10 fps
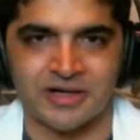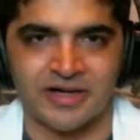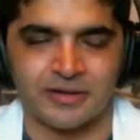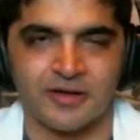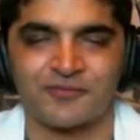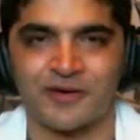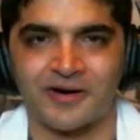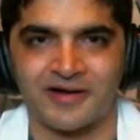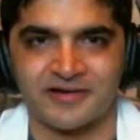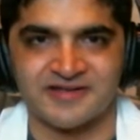and I'd love for our
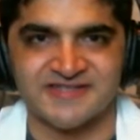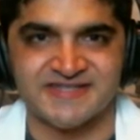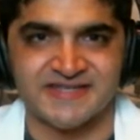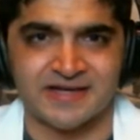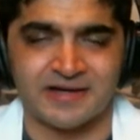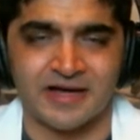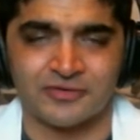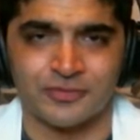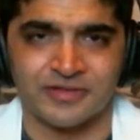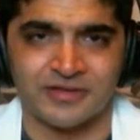audience to
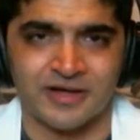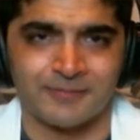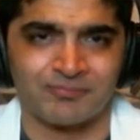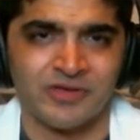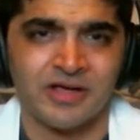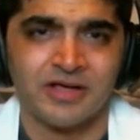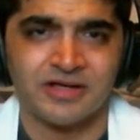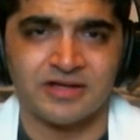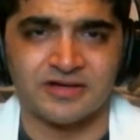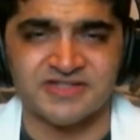connect with
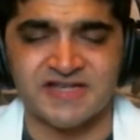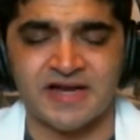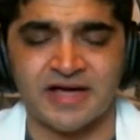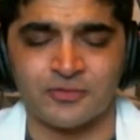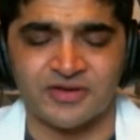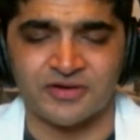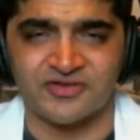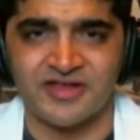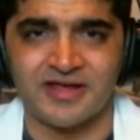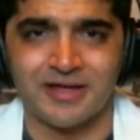your
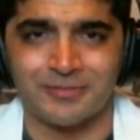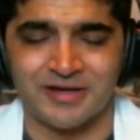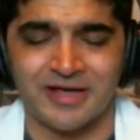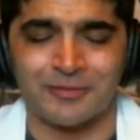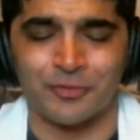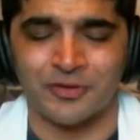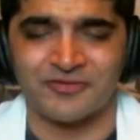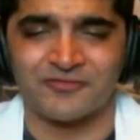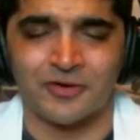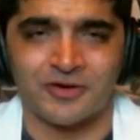team and get more
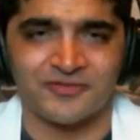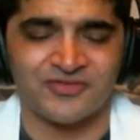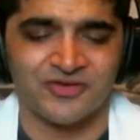involved.